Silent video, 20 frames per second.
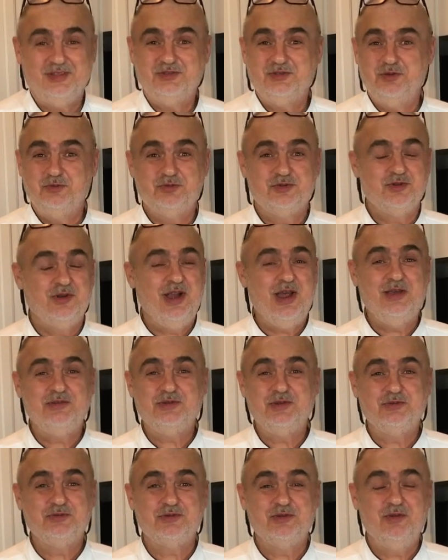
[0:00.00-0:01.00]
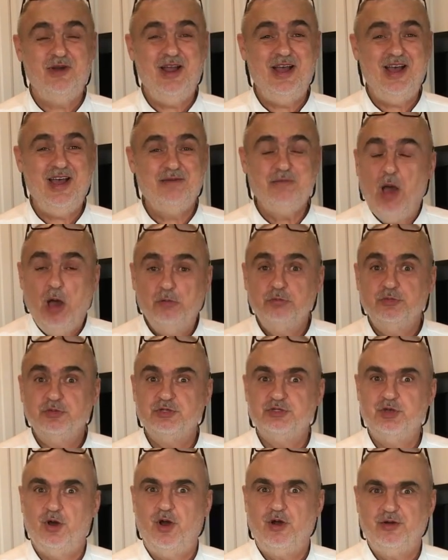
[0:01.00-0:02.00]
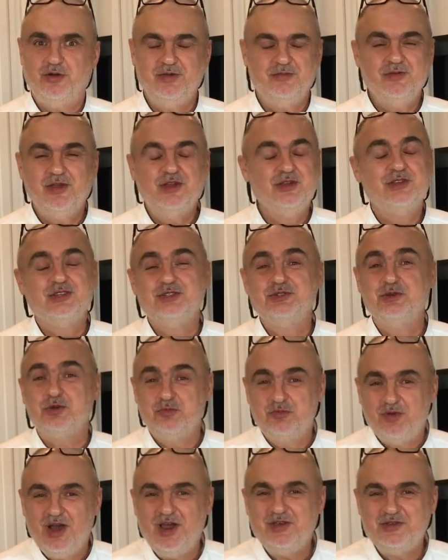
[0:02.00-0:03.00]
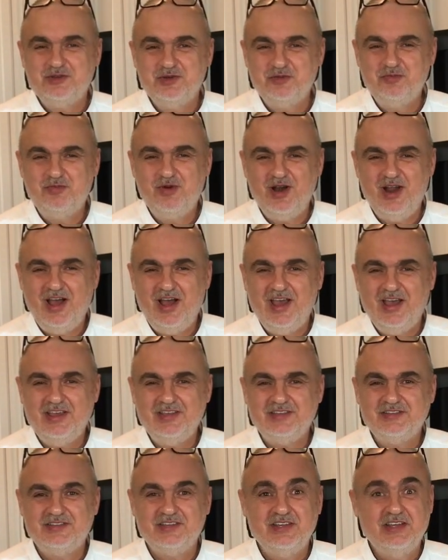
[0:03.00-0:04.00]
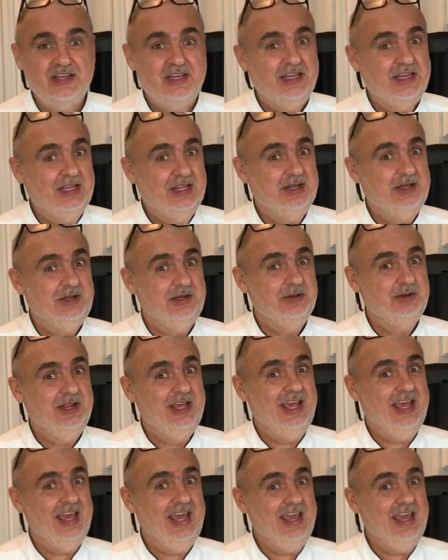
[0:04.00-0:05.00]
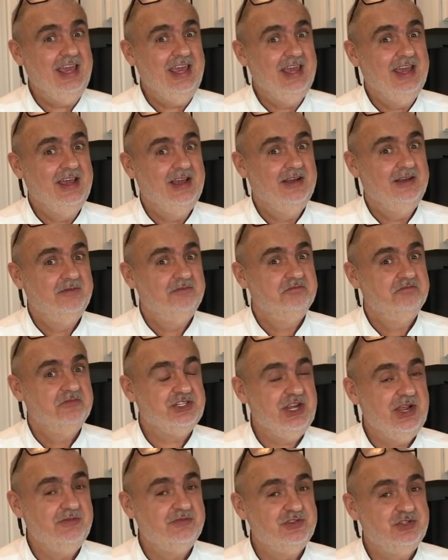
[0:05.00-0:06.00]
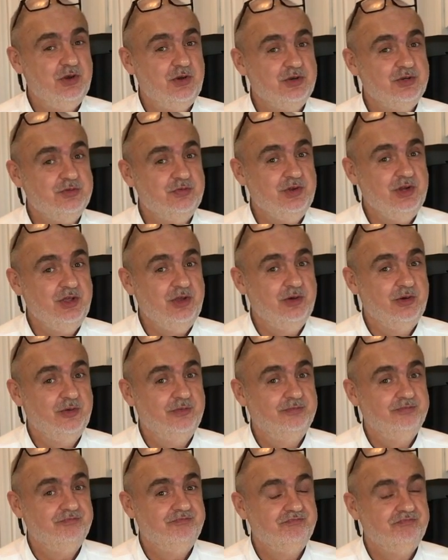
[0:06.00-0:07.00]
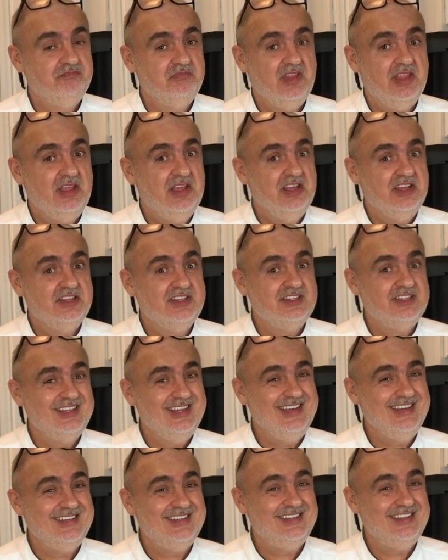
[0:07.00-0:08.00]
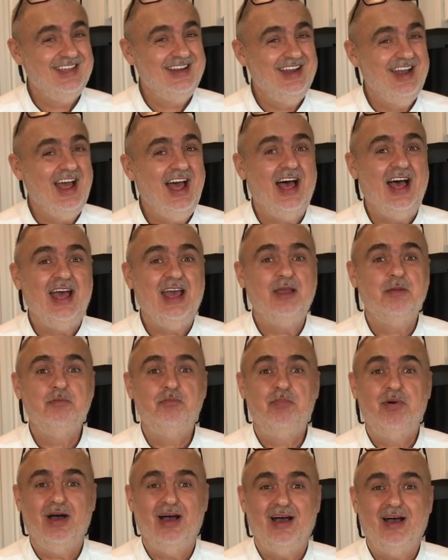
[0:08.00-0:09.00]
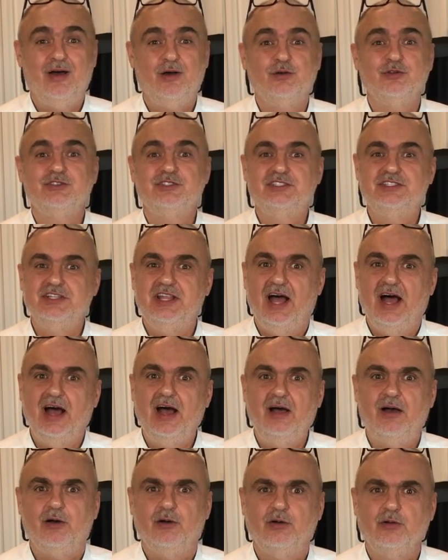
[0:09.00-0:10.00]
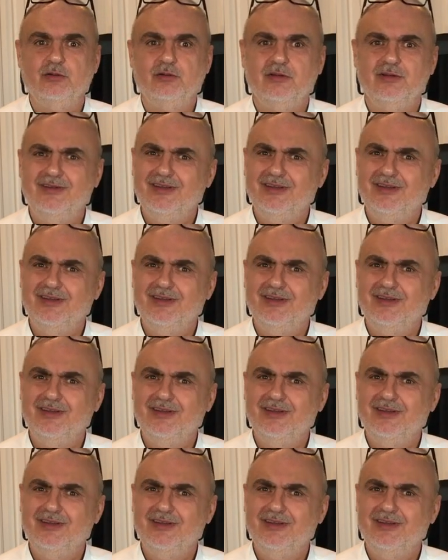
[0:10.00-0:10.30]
Subscribe, subscribe. Sorry. Surprise, surprise. Today, Chef Serge with you. 69 pounds down.